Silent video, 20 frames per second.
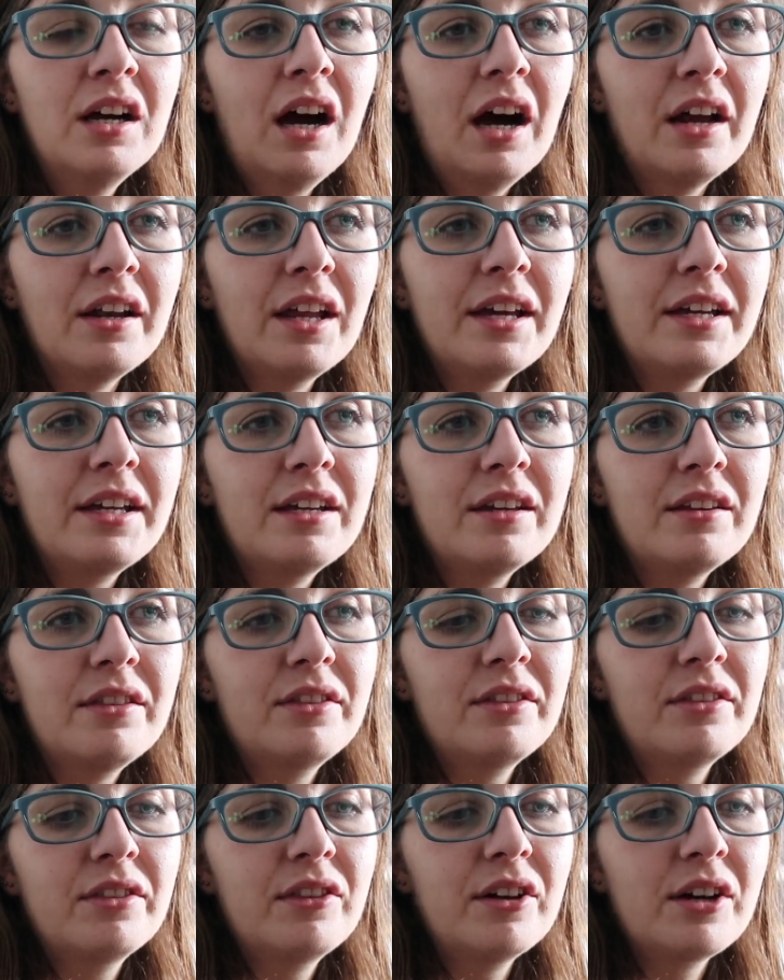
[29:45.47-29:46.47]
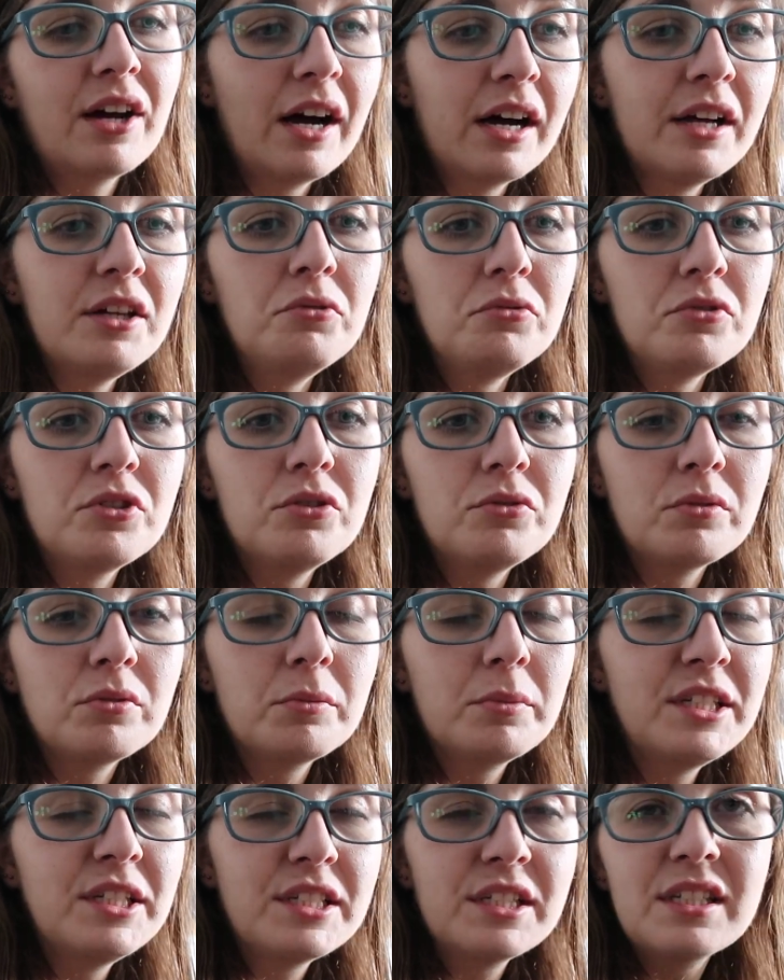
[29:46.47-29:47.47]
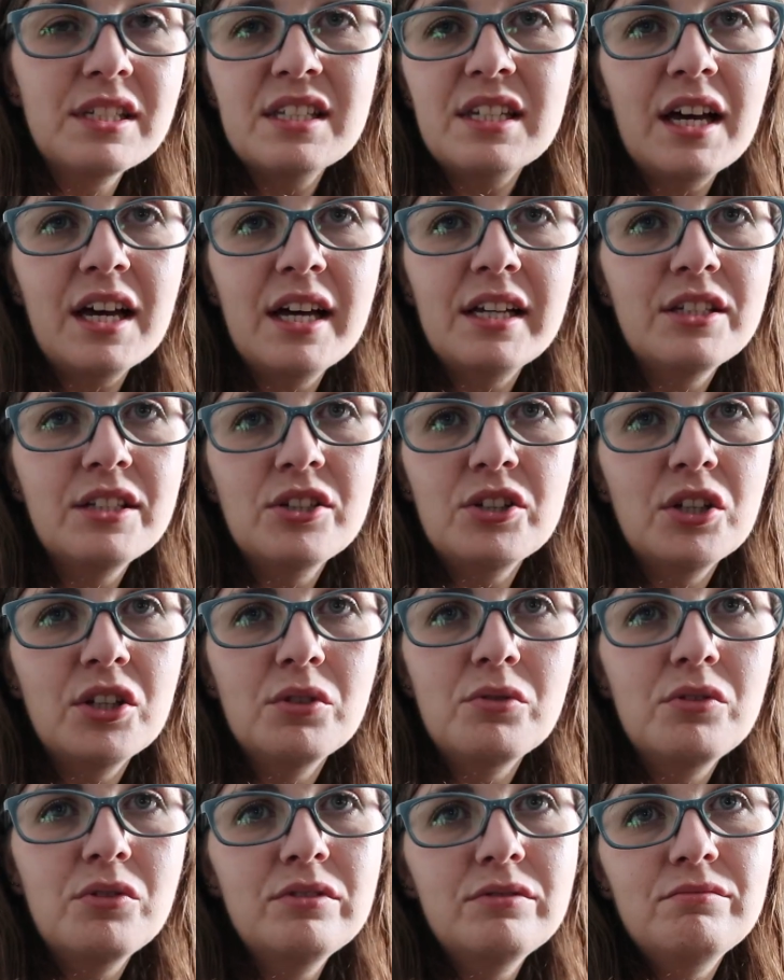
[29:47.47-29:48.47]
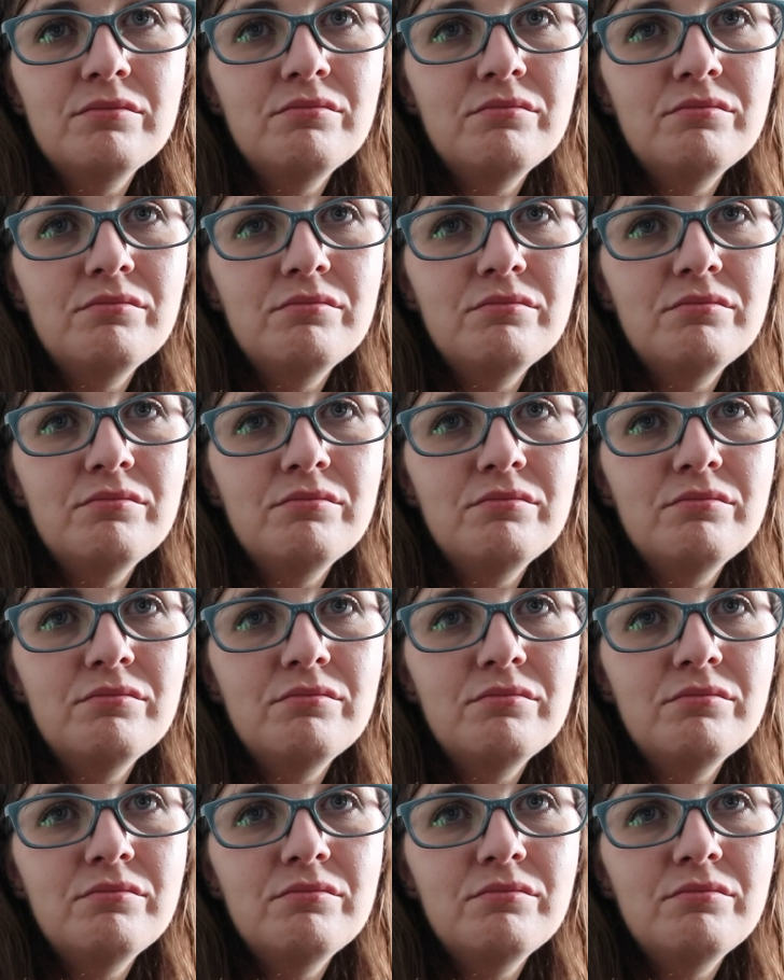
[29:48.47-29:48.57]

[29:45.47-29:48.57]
and like the guy who was doing the piece and said you know